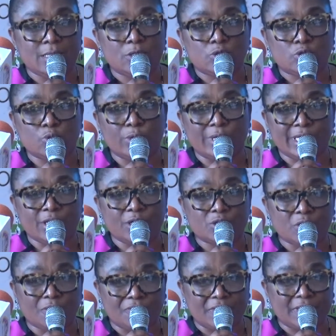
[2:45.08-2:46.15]
So a
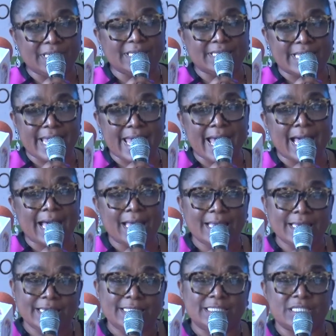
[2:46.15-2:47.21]
lot of things
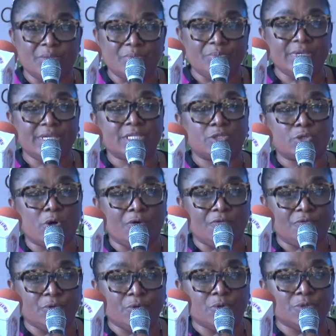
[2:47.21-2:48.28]
here, it's a mix
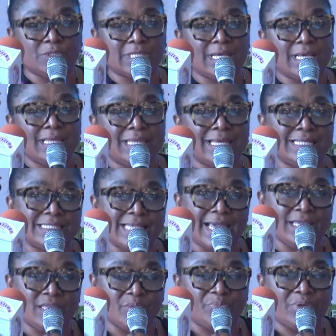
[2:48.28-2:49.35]
of those that are
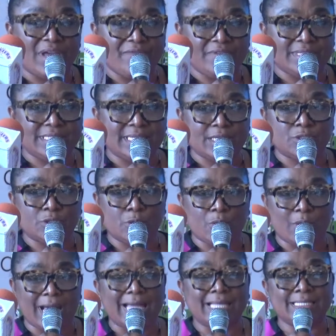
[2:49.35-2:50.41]
in the private
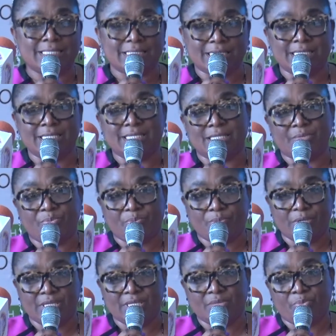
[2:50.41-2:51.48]
sector and
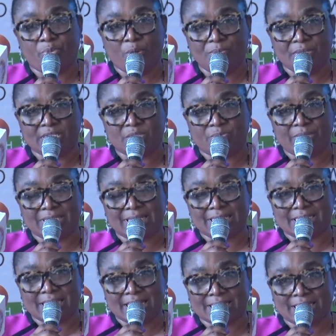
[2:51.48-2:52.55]
in the public space as
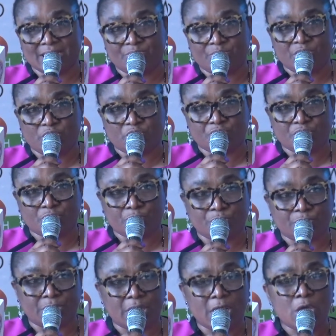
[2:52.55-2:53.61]
tax
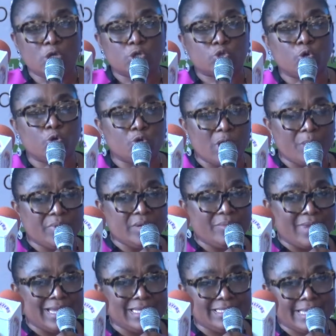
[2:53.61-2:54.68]
administrators. So rubbing
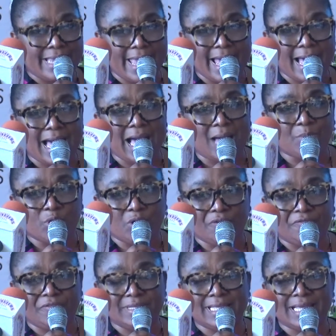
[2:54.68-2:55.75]
minds here, I'm
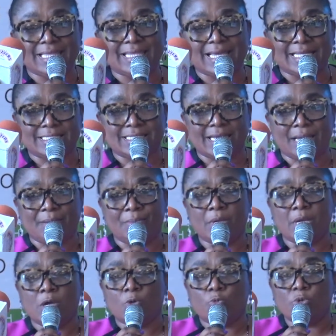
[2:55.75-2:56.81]
confident
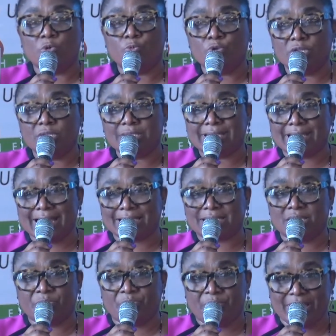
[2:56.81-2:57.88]
that we will
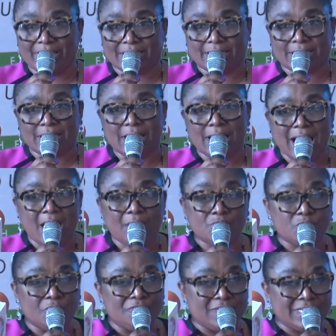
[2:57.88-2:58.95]
get the best
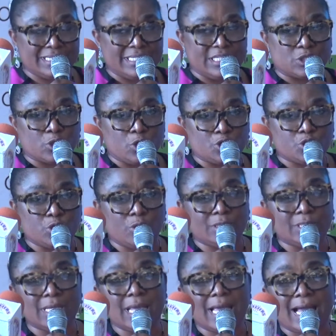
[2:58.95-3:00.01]
out of this
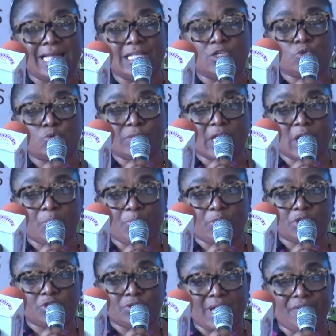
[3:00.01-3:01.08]
discussion and it will help
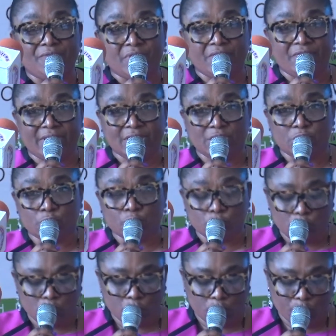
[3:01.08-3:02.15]
us drive
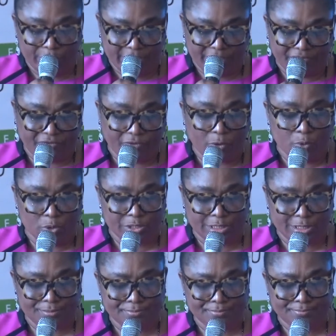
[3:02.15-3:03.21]
revenue going forward.
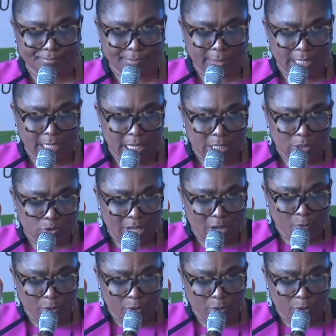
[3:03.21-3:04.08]
So I